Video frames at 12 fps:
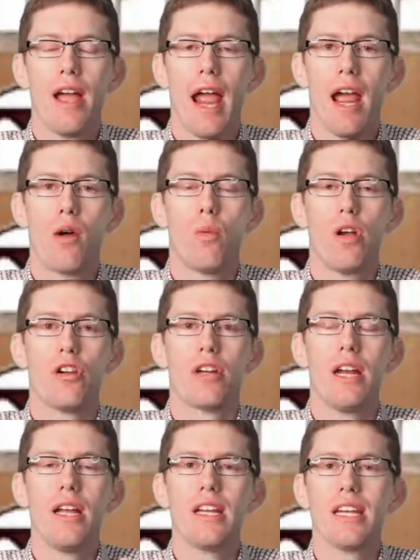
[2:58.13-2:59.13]
and when you're
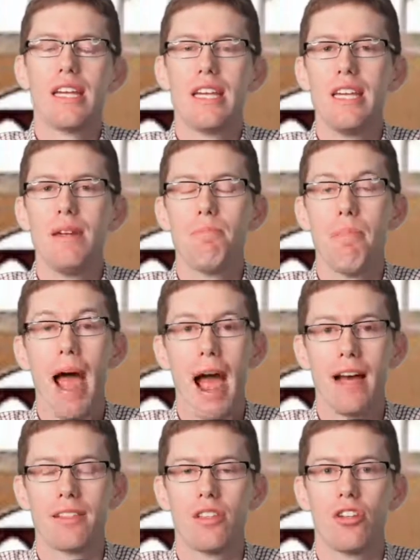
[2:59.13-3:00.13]
getting to key
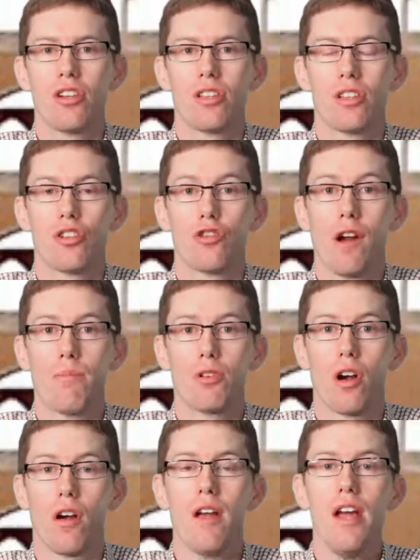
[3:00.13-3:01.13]
passages in
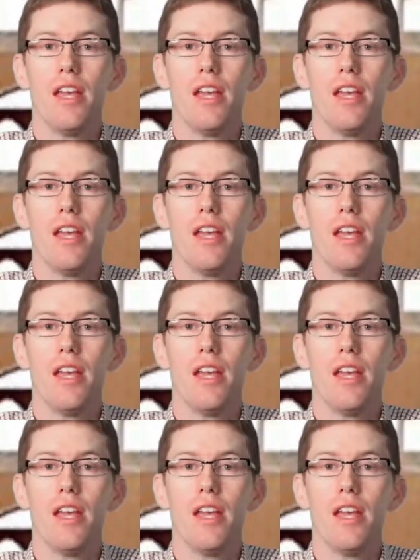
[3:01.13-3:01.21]
Scripture